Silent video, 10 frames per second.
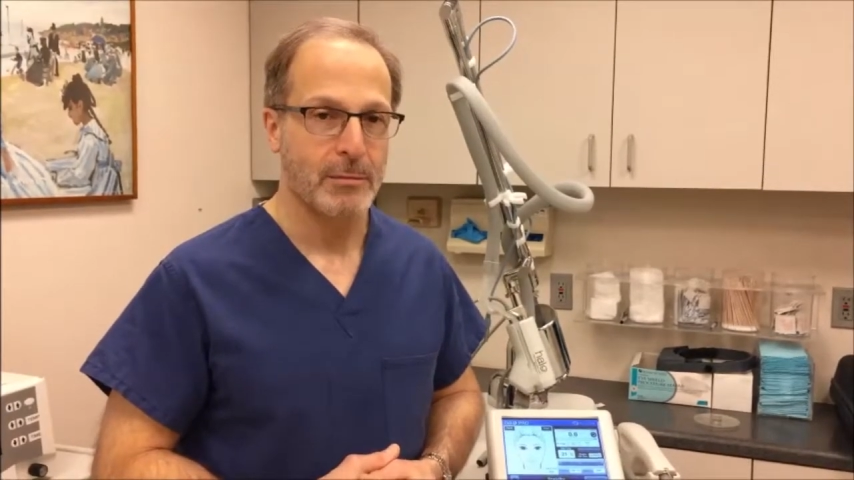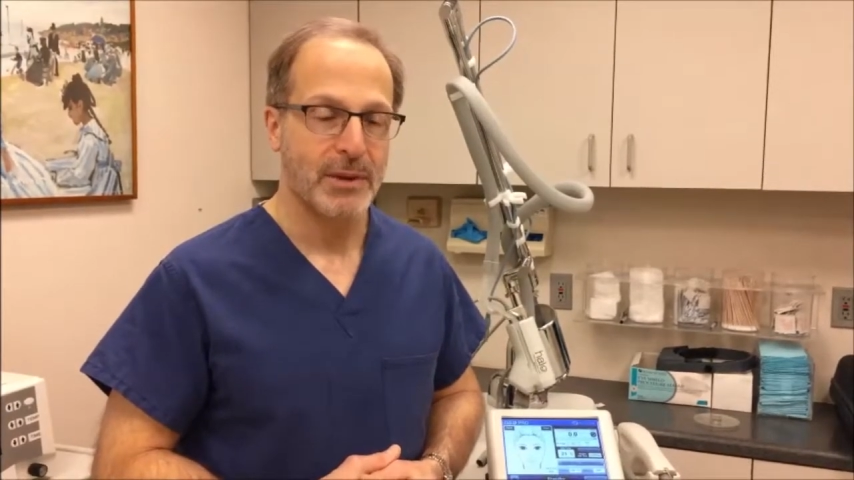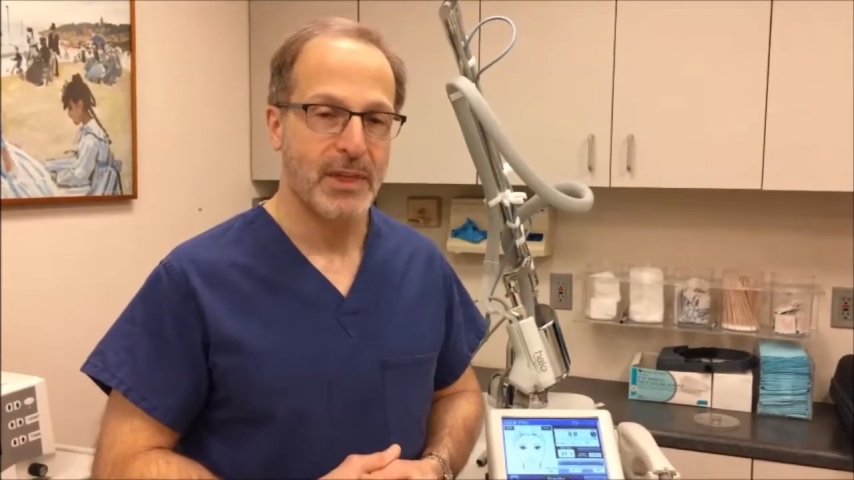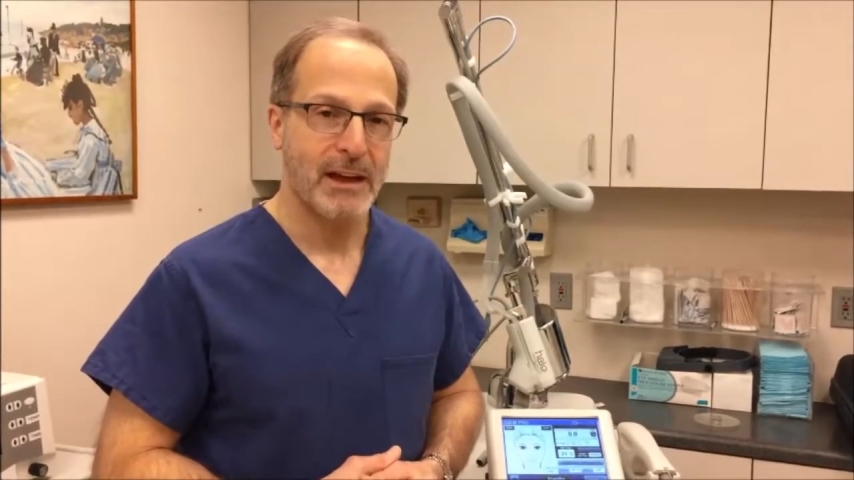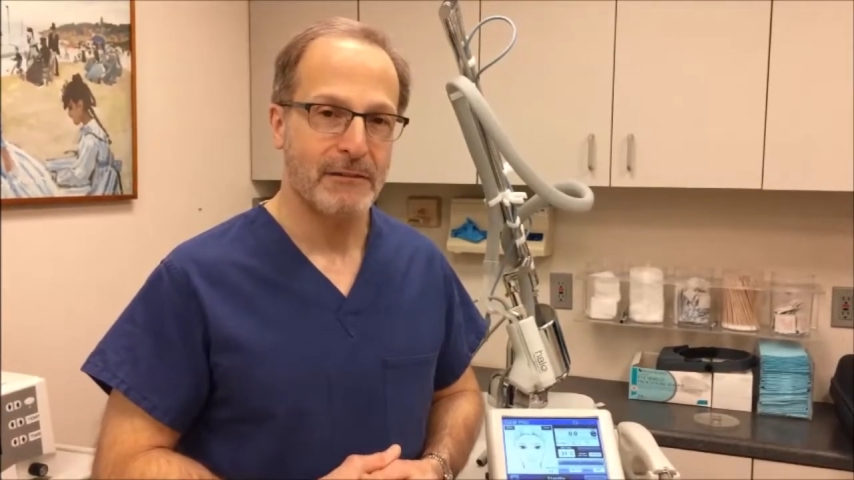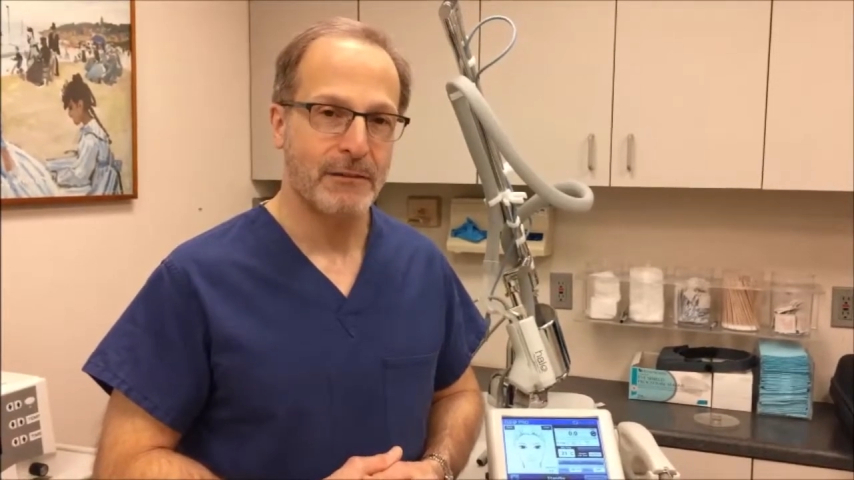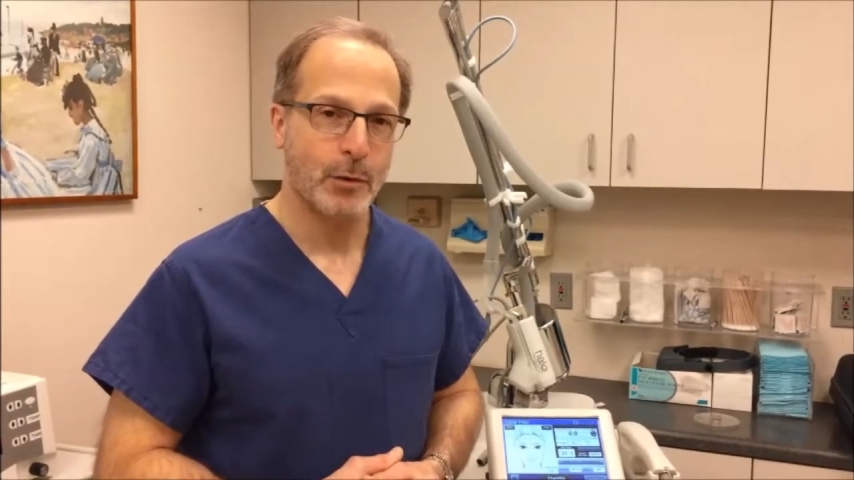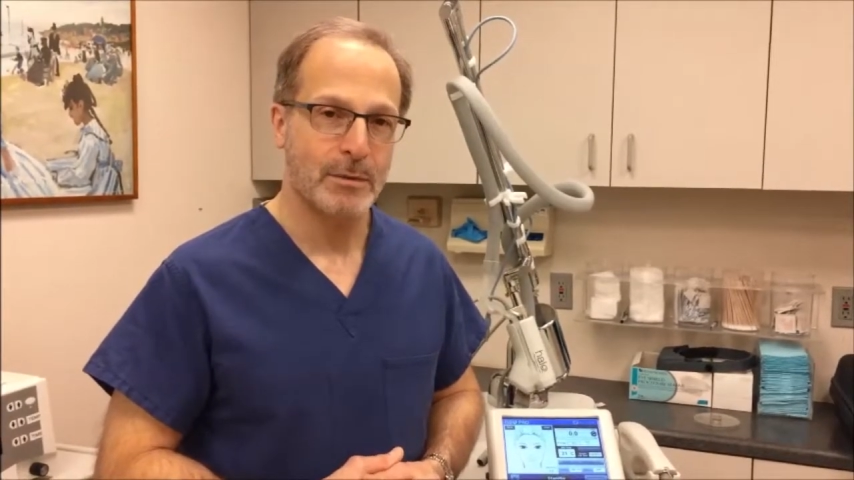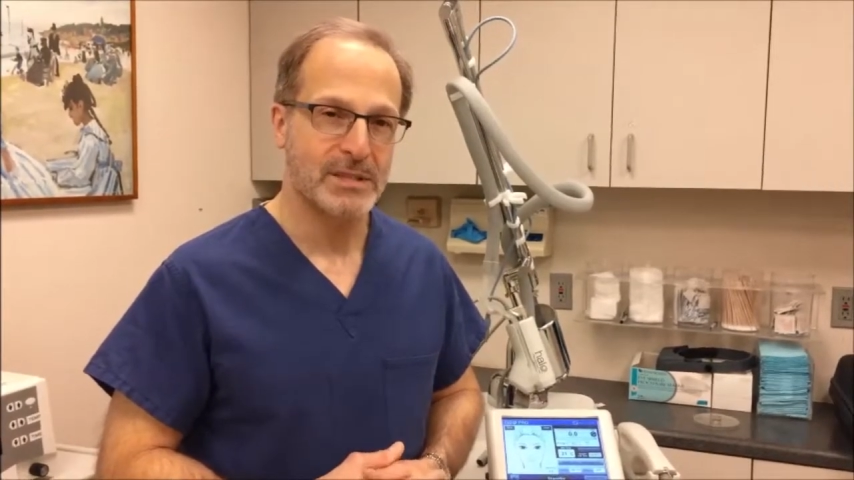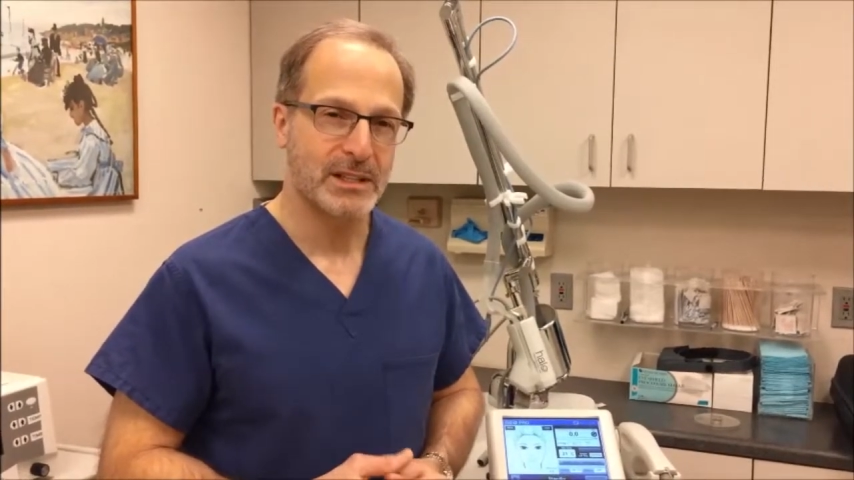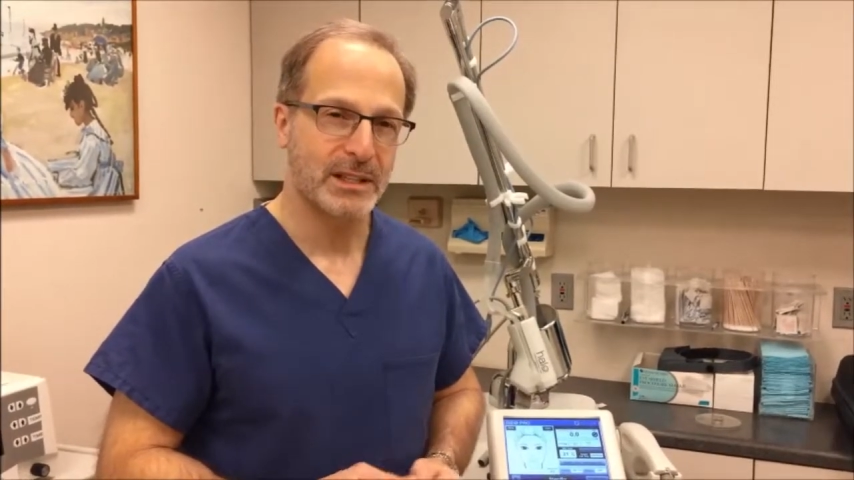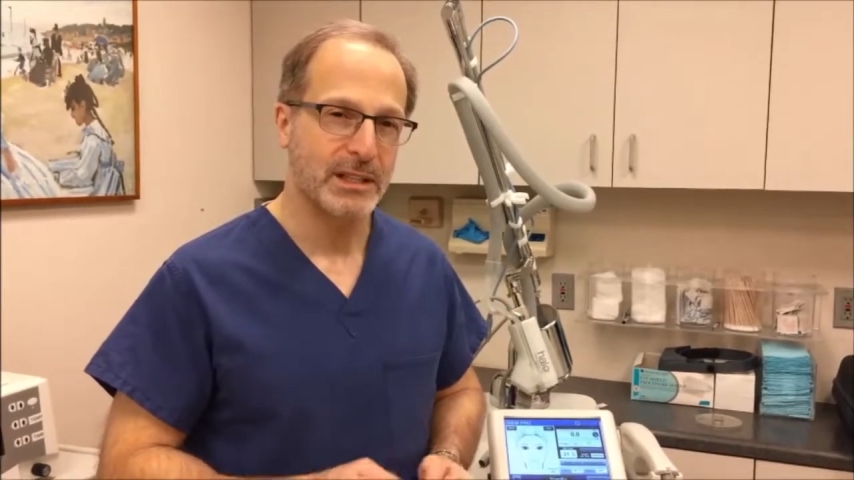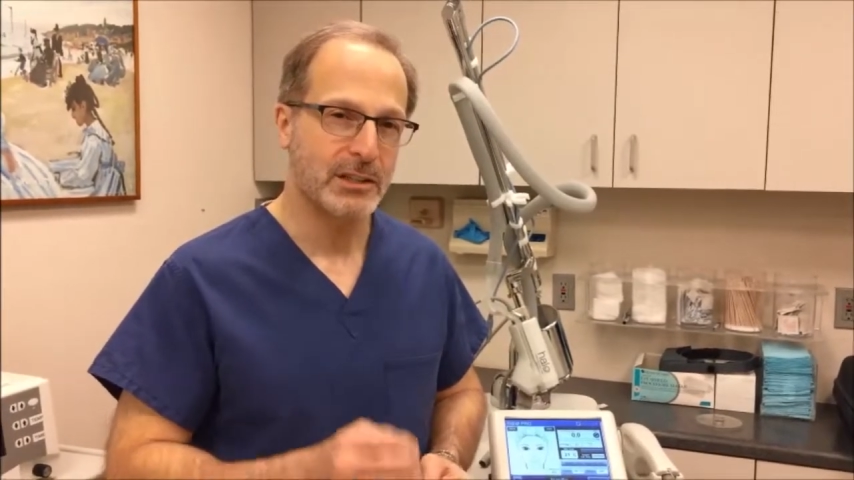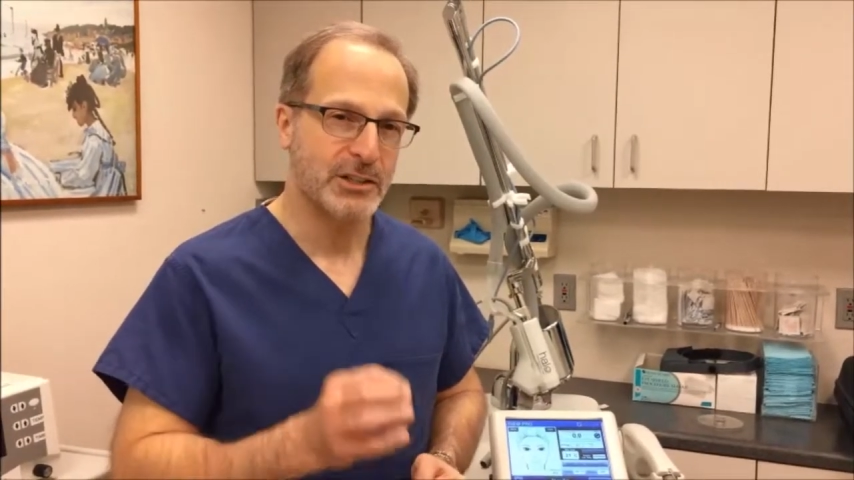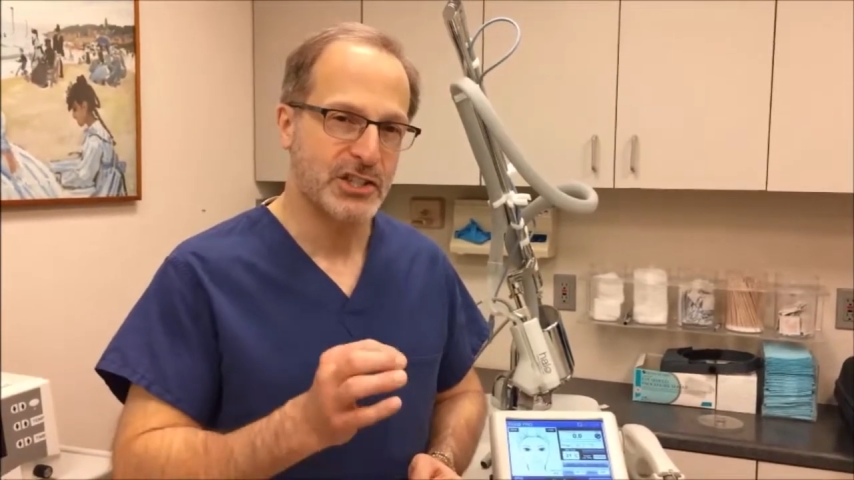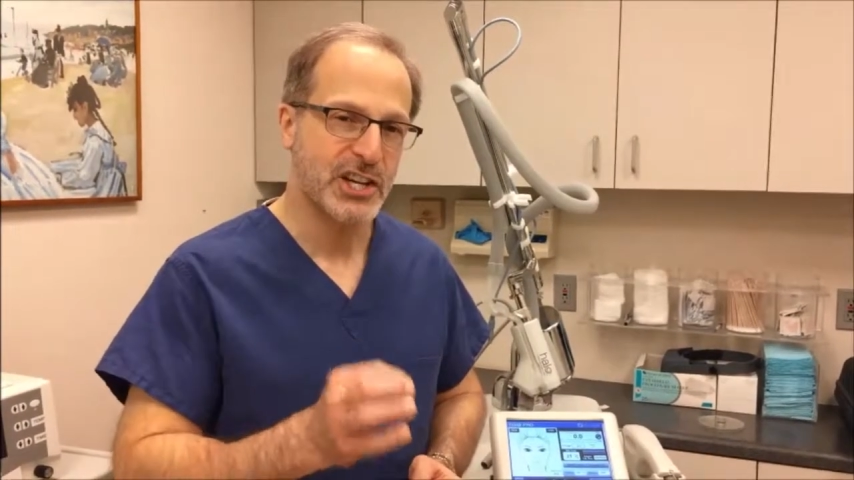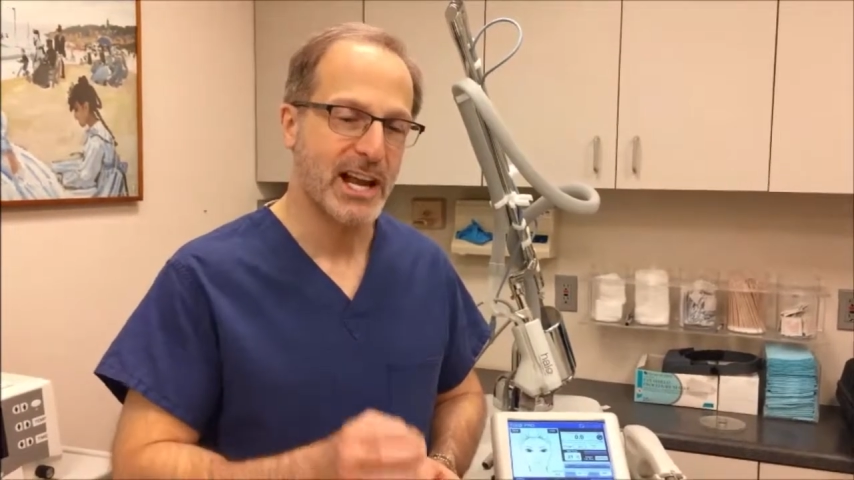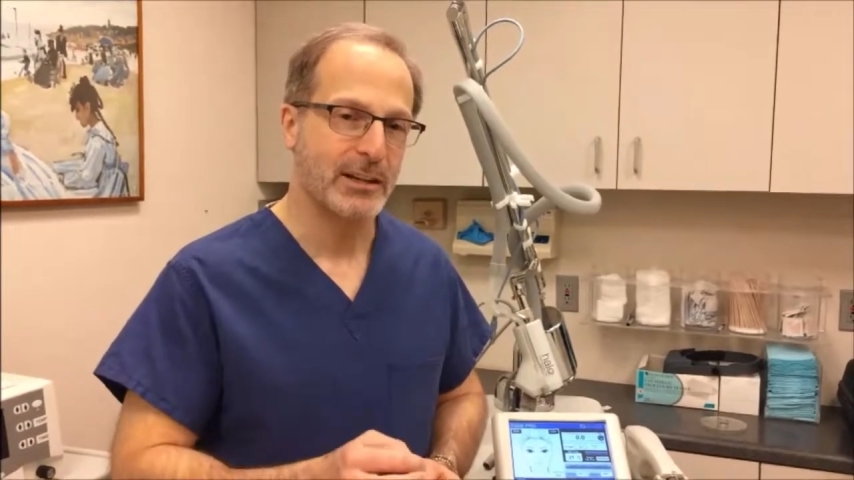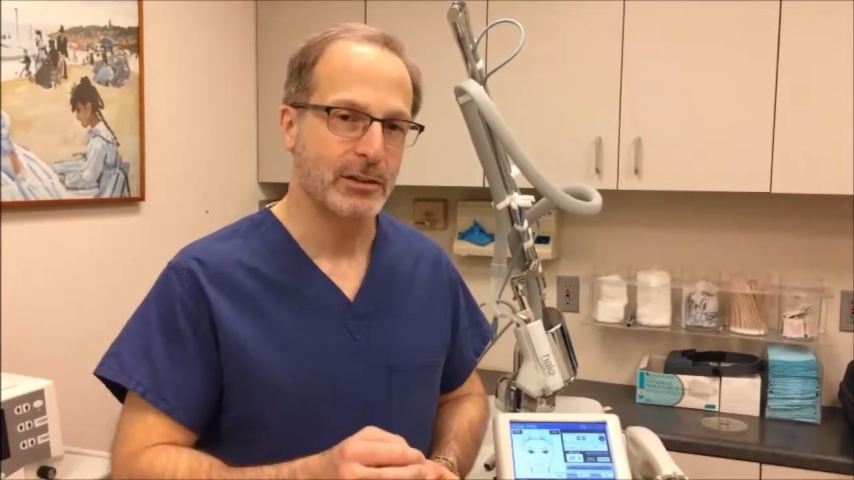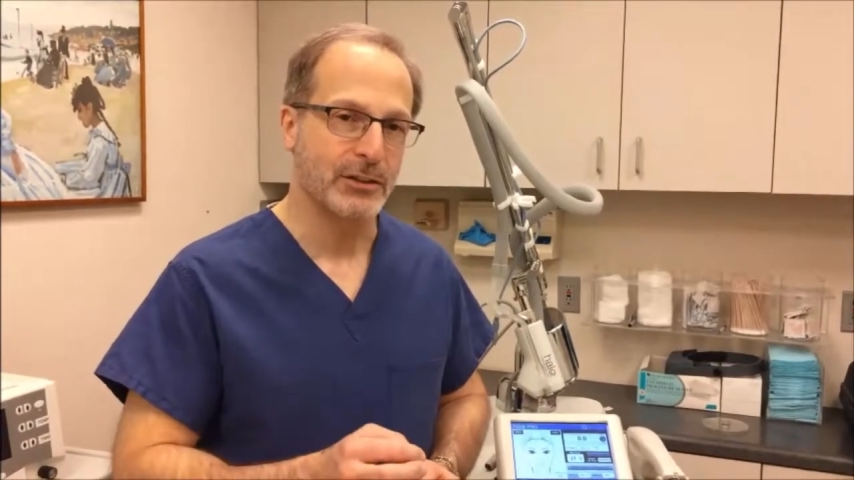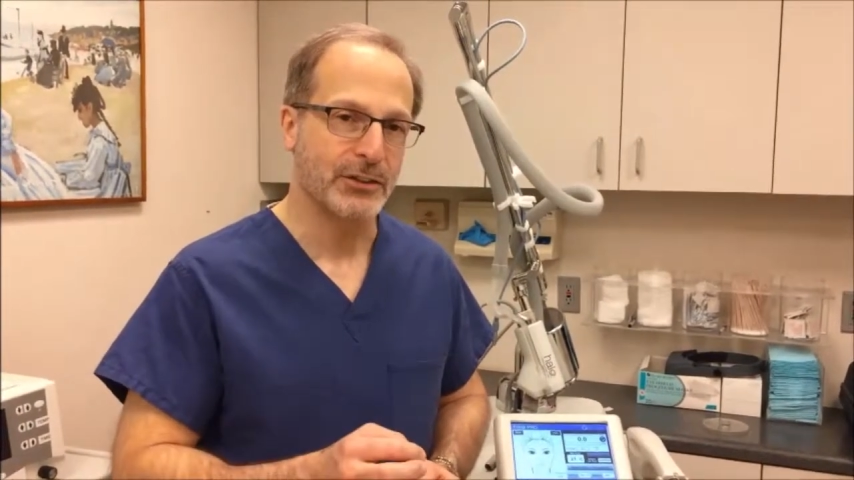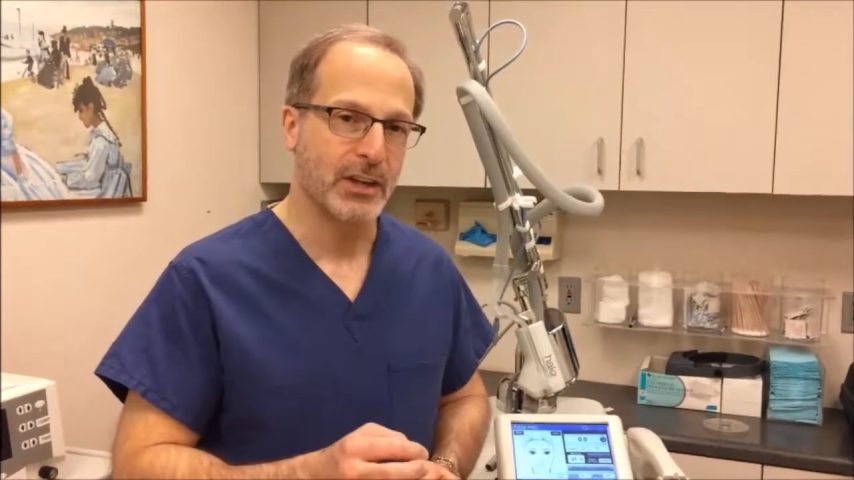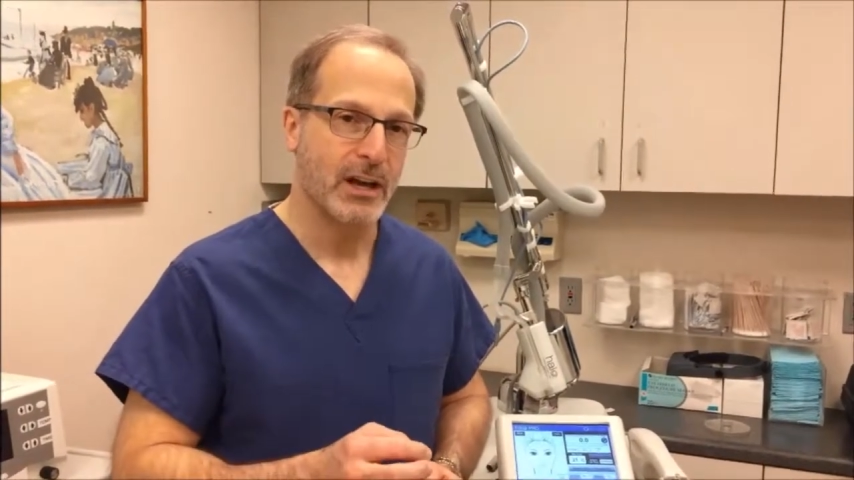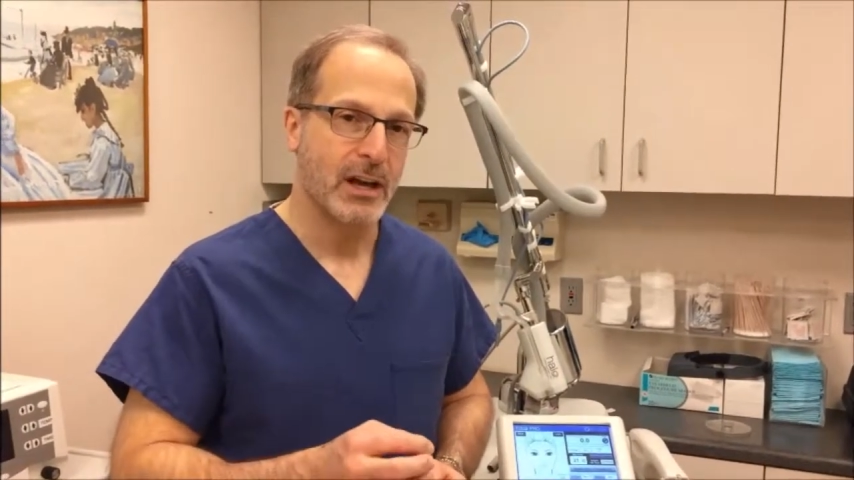but that forms little channels